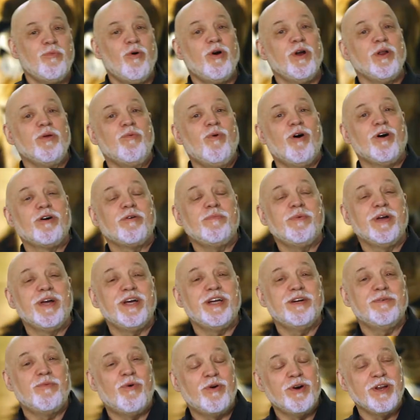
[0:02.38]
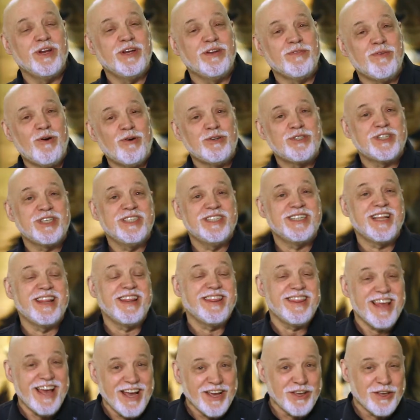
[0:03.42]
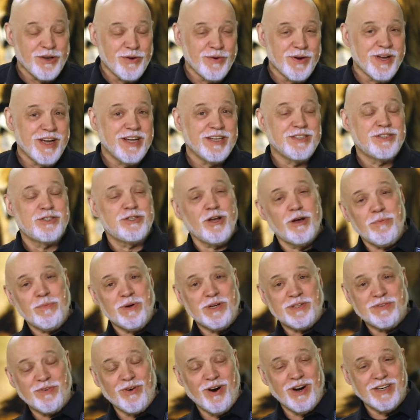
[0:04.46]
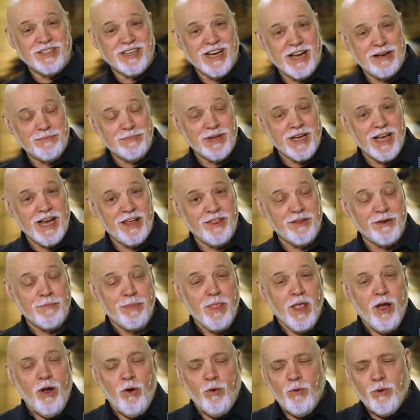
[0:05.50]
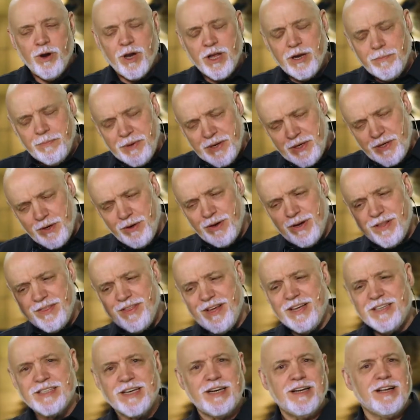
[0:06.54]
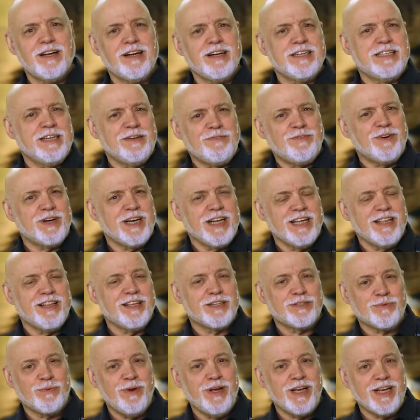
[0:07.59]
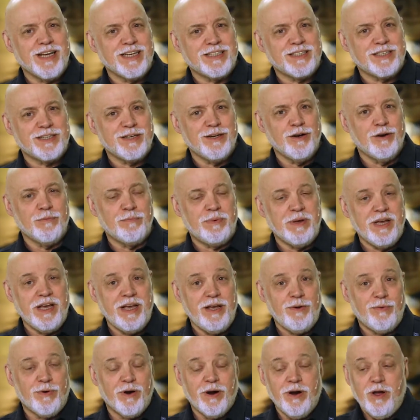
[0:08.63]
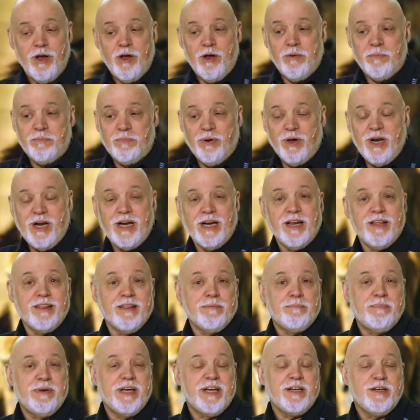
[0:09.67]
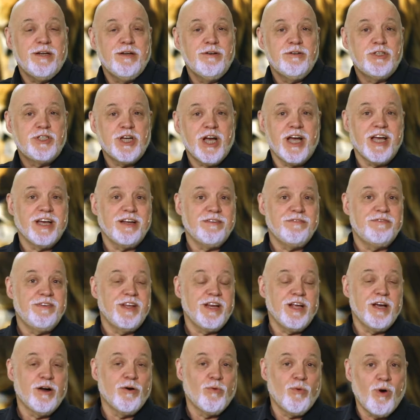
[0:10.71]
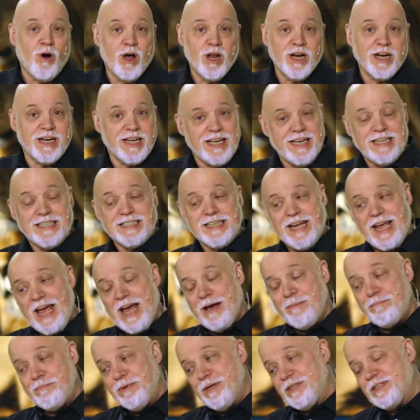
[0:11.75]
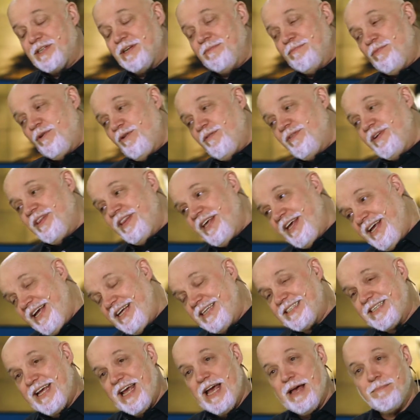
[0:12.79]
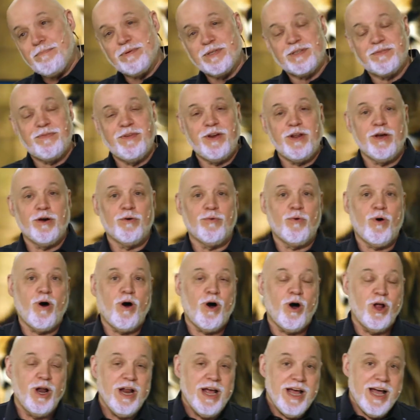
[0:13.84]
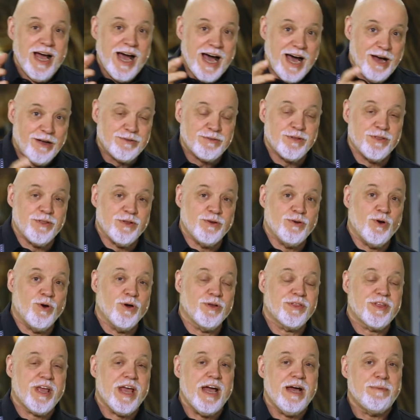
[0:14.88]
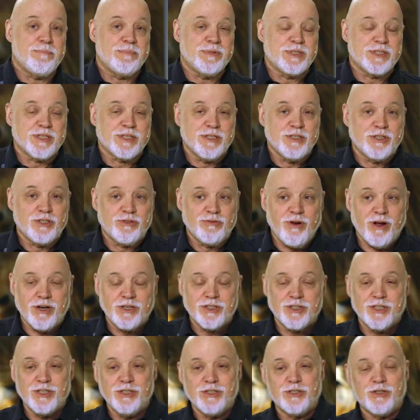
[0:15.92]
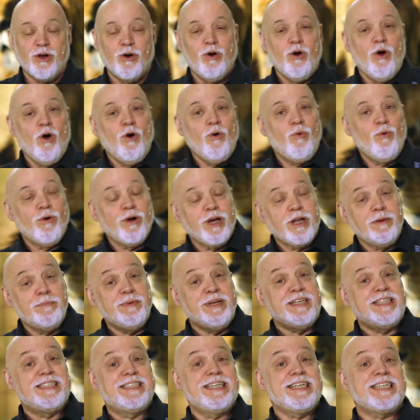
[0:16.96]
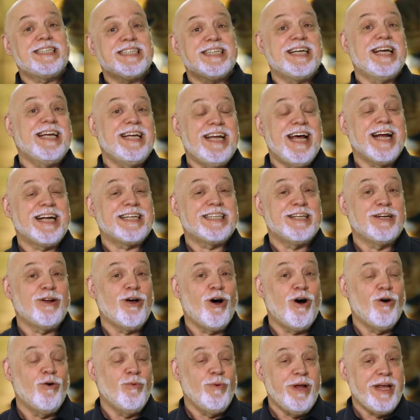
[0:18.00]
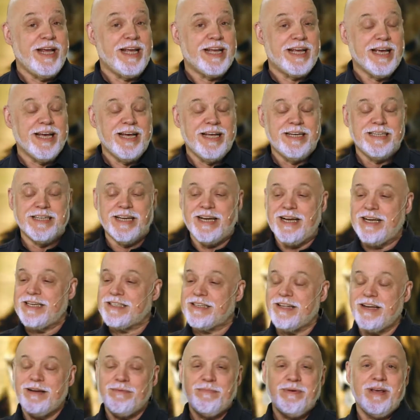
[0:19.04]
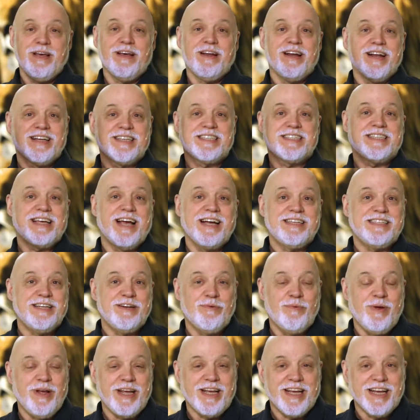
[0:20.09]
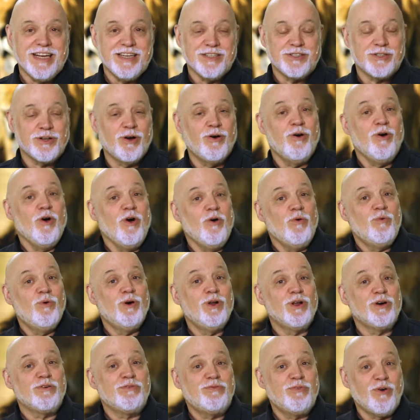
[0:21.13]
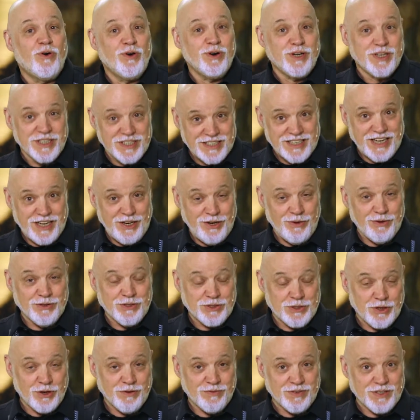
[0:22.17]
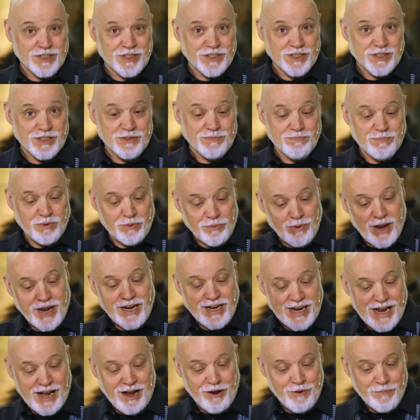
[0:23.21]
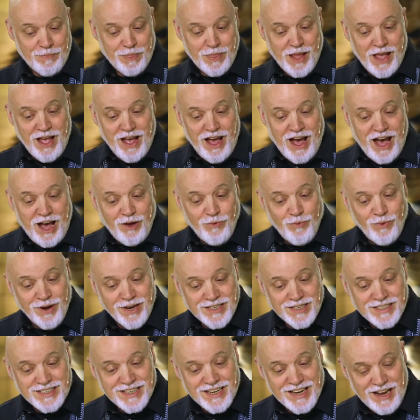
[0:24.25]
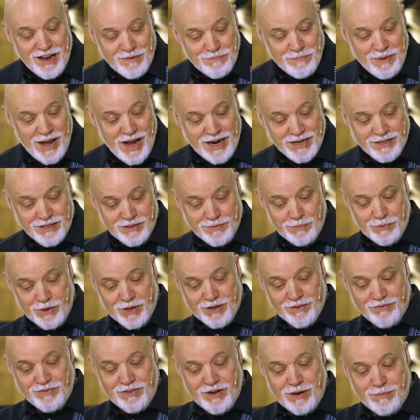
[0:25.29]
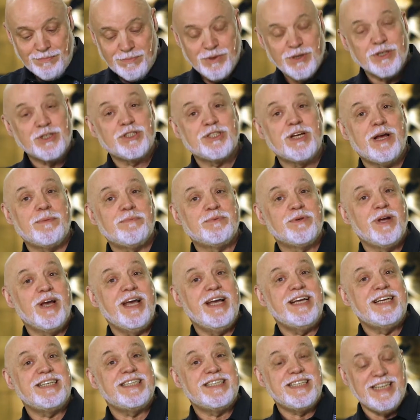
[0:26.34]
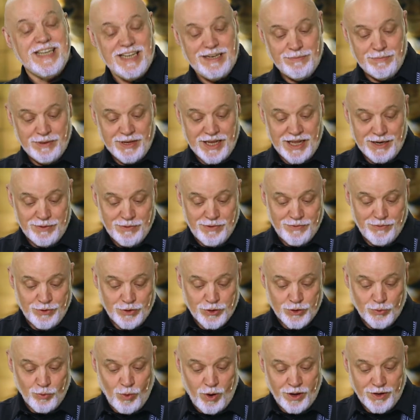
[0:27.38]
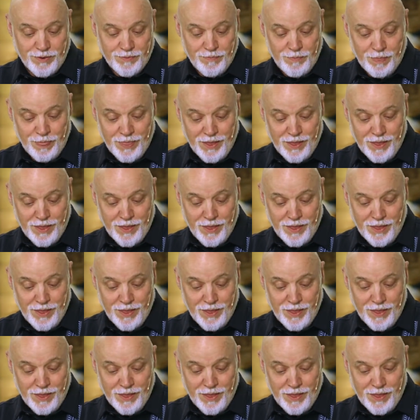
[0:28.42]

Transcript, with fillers: morning. Welcome again to Morning Devotions, and thank you again so much for our time together. We're going to be doing things a little differently this week at COP. We're putting in the big new giant video wall at East Campus and moving the East Campus video wall out to the North Campus construction. So we're going to be disconnected all weekend, and it's going to be an exciting weekend. So we'll look forward to seeing you in services. But right now, I want us to come back to the book of Numbers, chapter 18, beginning with verse 1.